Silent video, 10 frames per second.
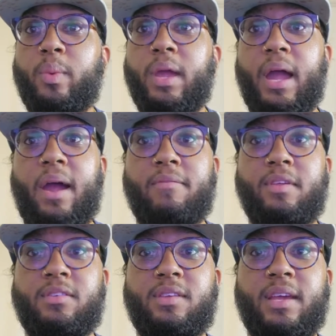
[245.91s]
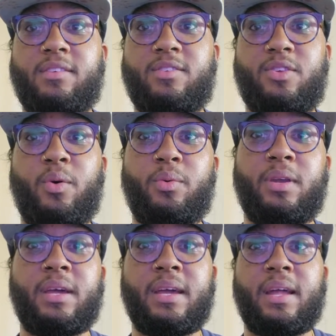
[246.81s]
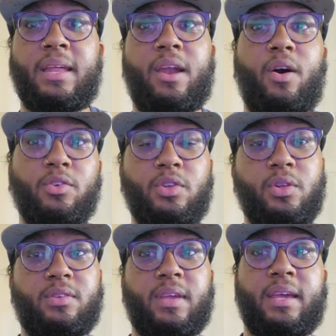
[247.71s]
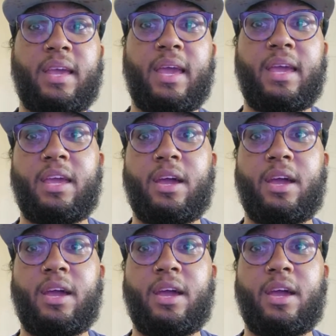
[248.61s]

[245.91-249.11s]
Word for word: we have this like stone that also looks like a,